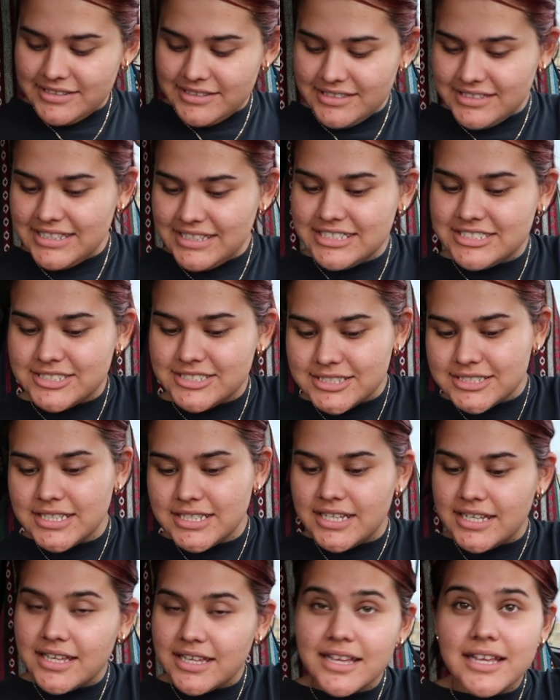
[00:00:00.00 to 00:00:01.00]
look like
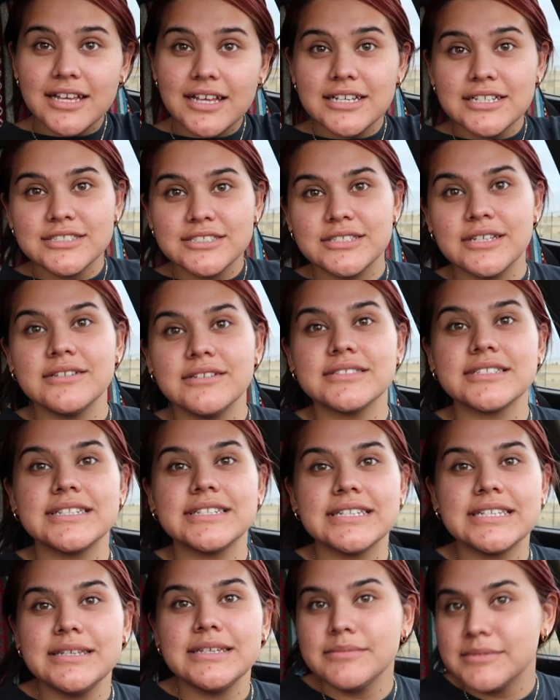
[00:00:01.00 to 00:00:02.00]
shit, so I was
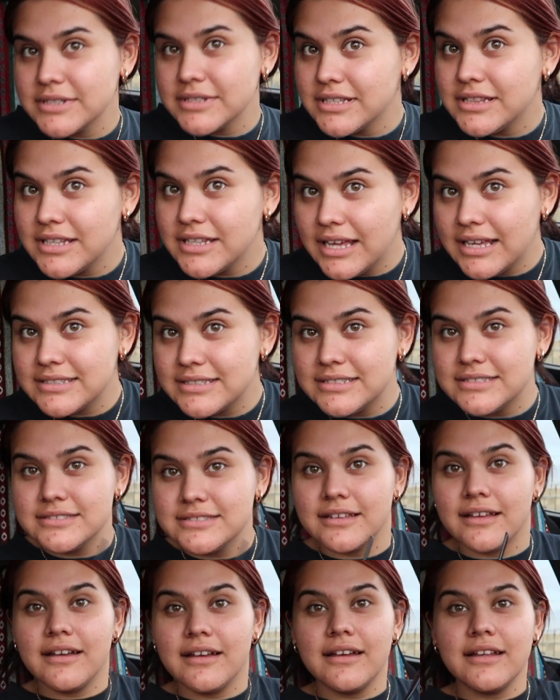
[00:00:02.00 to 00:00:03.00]
gonna keep the
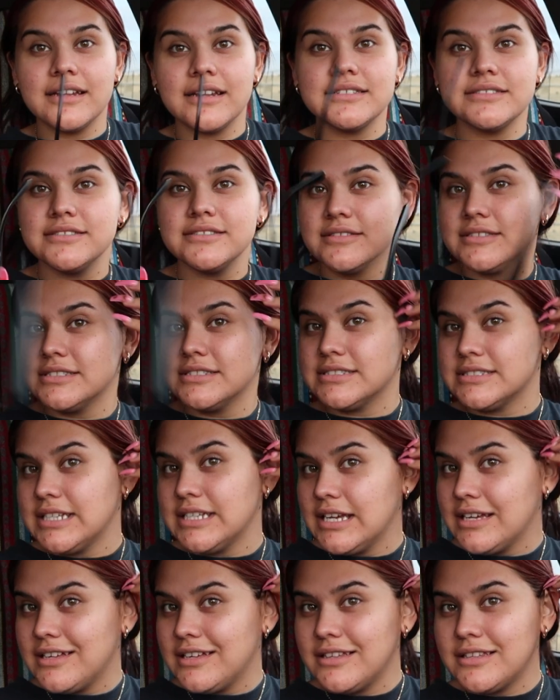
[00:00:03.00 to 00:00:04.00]
glasses on. As you can
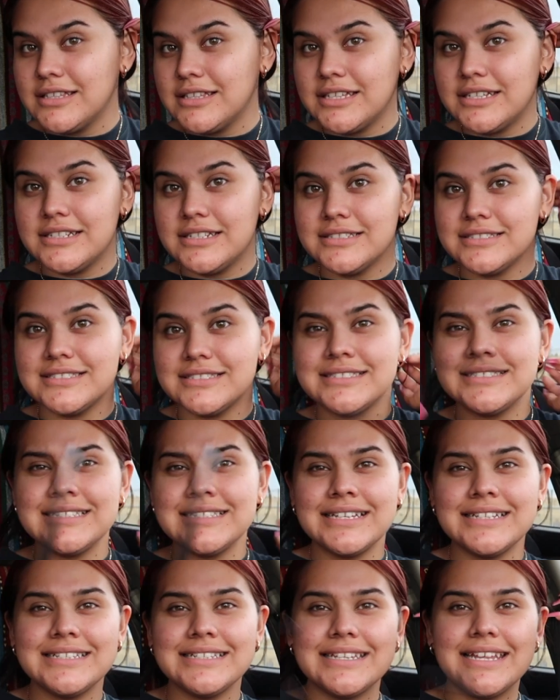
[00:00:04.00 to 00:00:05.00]
tell, it is
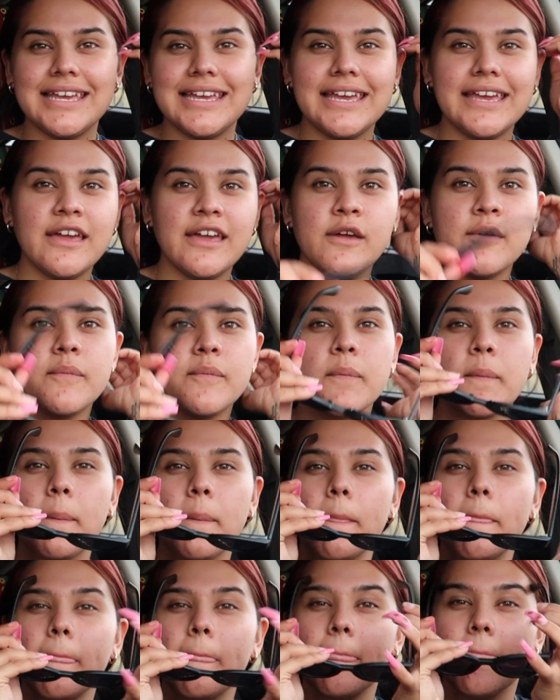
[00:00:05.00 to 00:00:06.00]
Sunday.
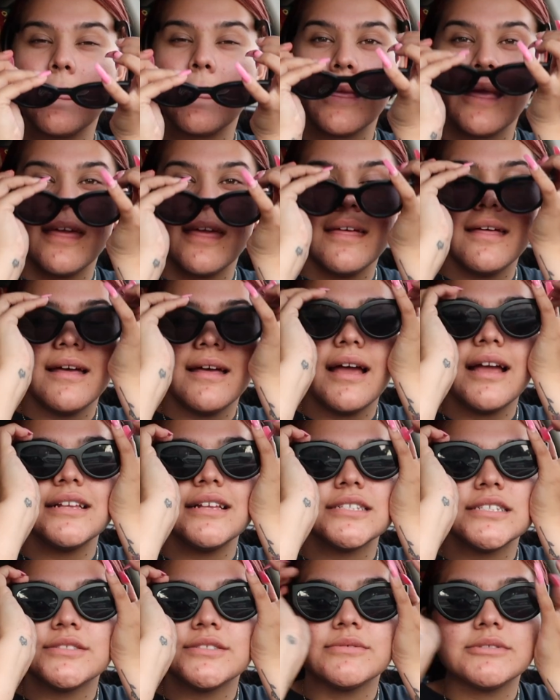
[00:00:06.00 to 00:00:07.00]
I
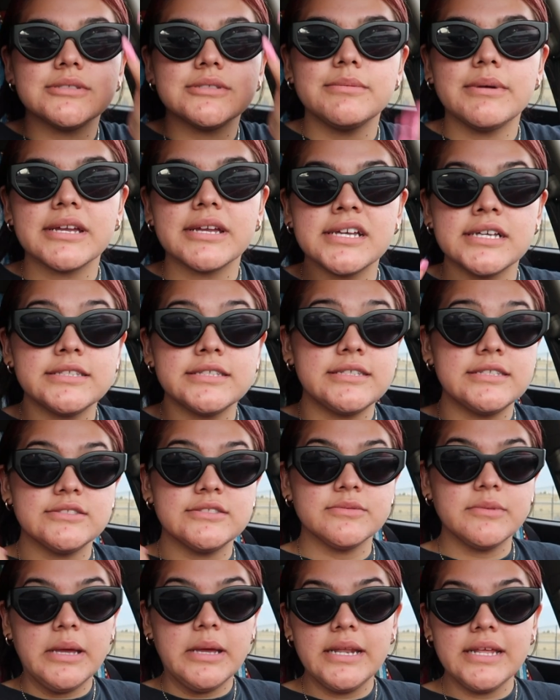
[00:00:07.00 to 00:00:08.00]
just went to my
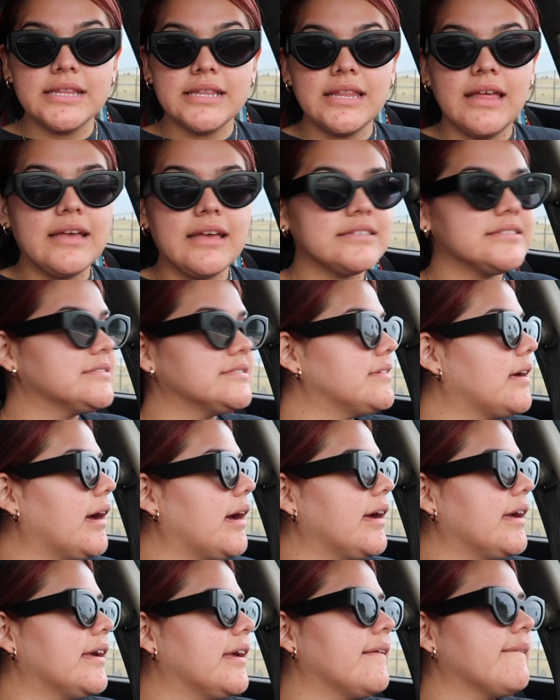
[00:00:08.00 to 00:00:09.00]
cousin's wedding last
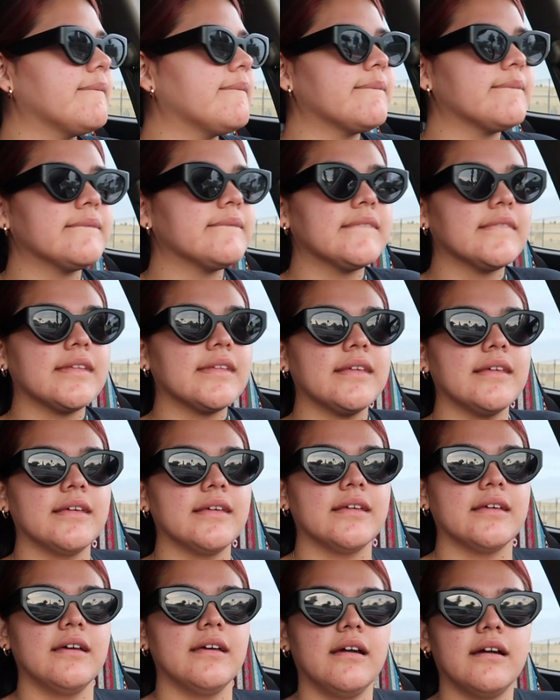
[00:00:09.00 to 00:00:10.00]
night,
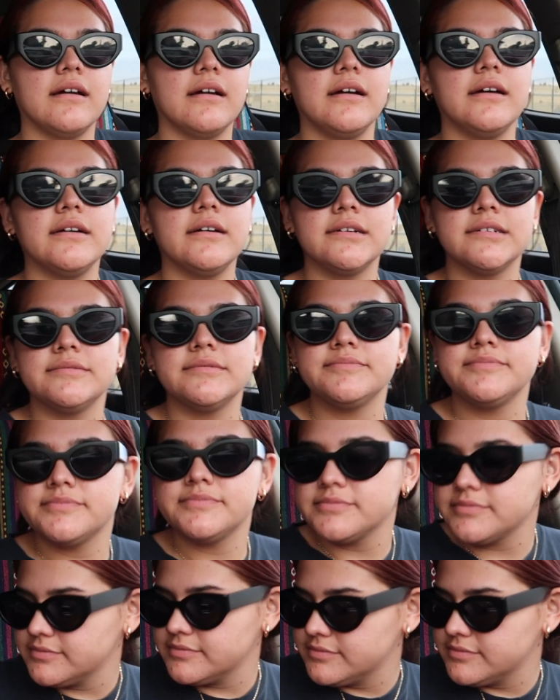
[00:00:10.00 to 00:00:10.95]
and